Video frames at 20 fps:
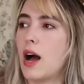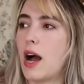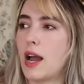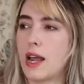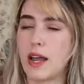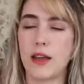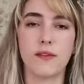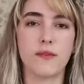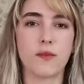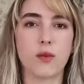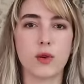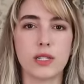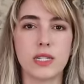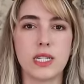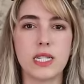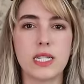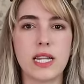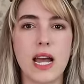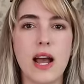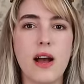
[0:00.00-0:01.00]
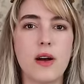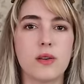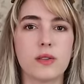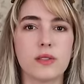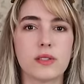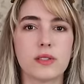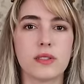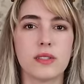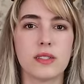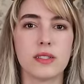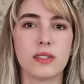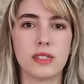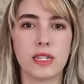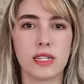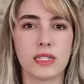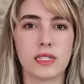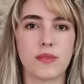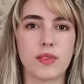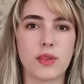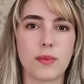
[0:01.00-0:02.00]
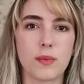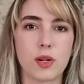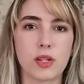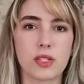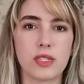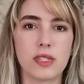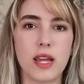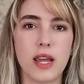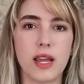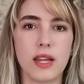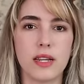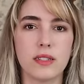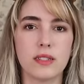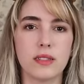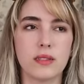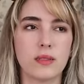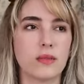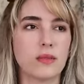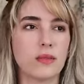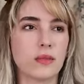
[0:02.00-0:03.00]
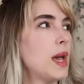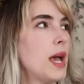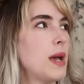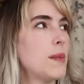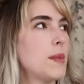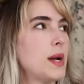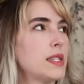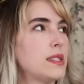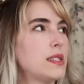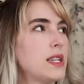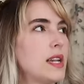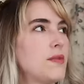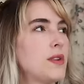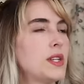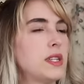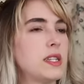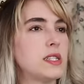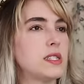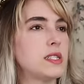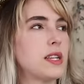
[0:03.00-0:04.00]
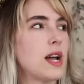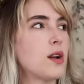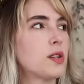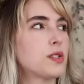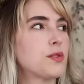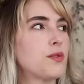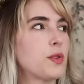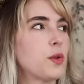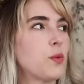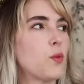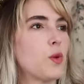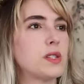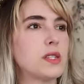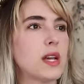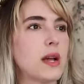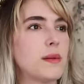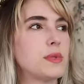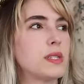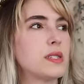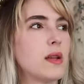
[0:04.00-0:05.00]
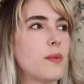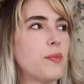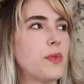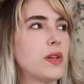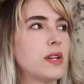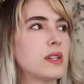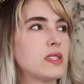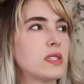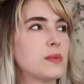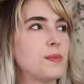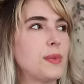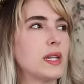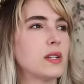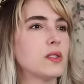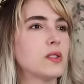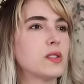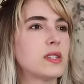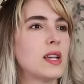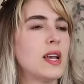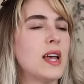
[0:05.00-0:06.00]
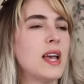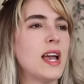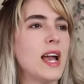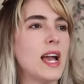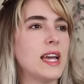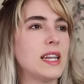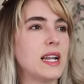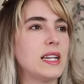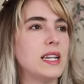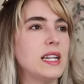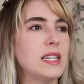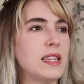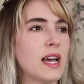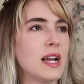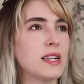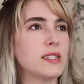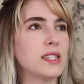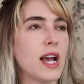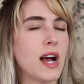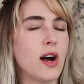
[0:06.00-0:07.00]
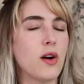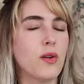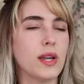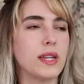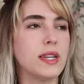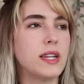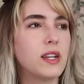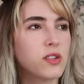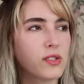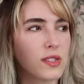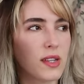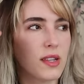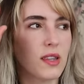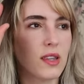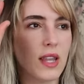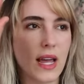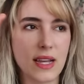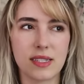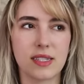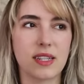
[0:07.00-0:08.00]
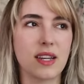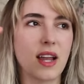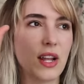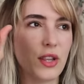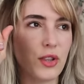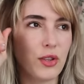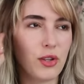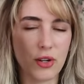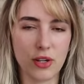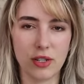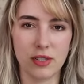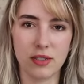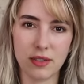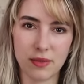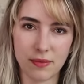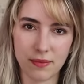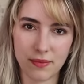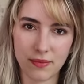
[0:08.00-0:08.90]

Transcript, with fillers: I have 14 towels, six of them are stained. Am I saving these towels for the one time something spills and I need that towel? And here's a lesson I learned.